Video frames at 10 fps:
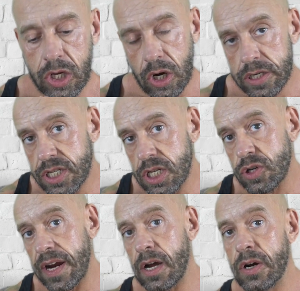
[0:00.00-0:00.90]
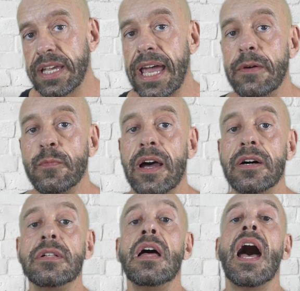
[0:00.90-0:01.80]
Concentrate on getting
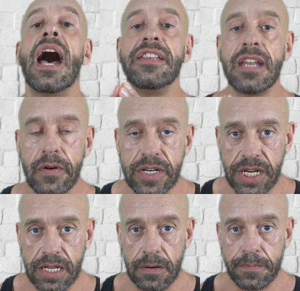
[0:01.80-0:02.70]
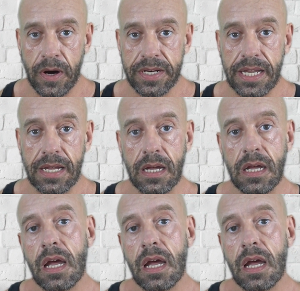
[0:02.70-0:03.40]
well and nourishing your body.